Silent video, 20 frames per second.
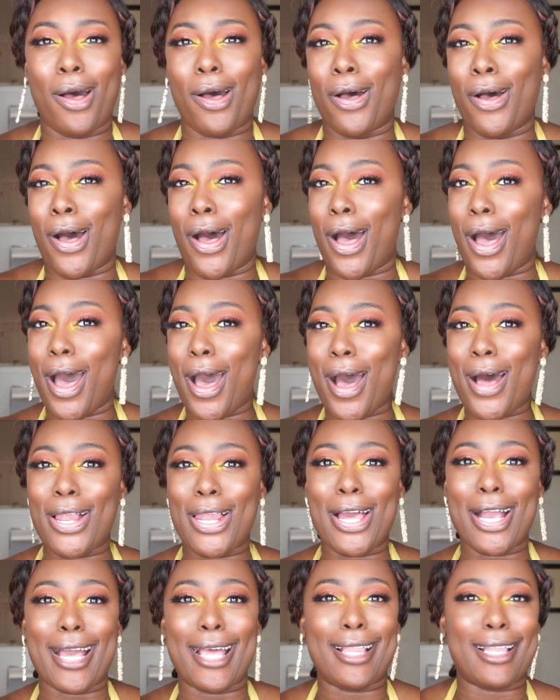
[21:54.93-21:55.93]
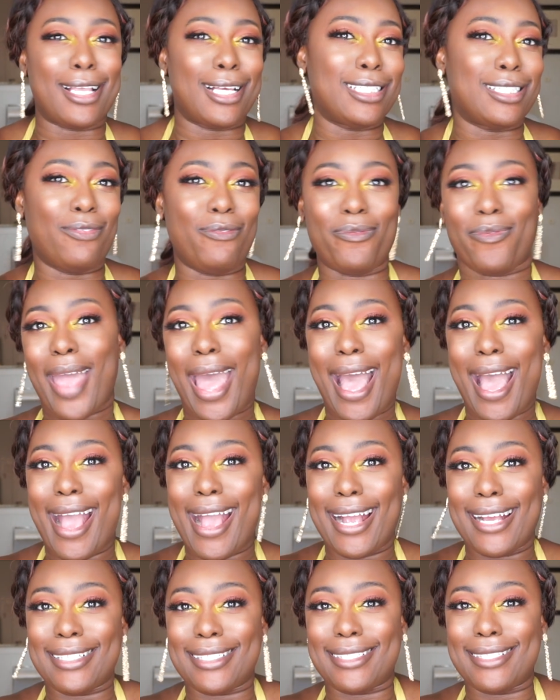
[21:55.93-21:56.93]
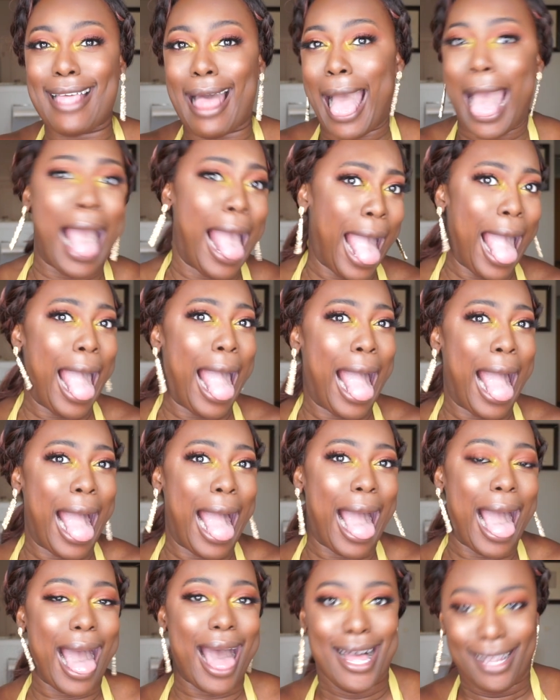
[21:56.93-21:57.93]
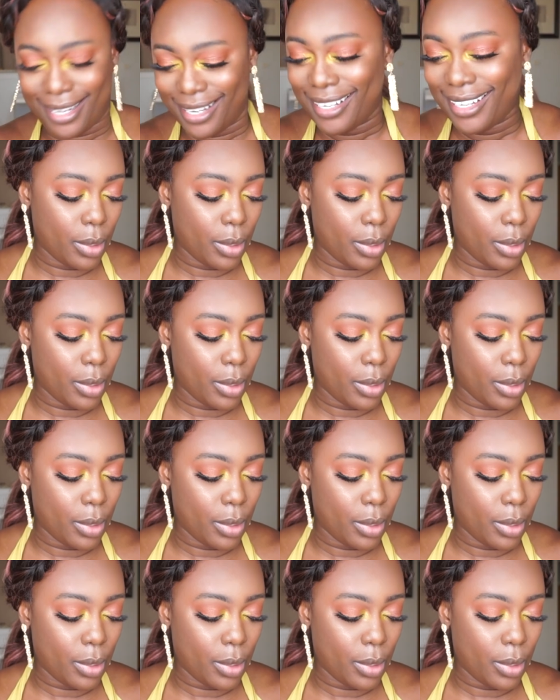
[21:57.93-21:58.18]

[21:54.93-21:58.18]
Oh, look at this face! Ah!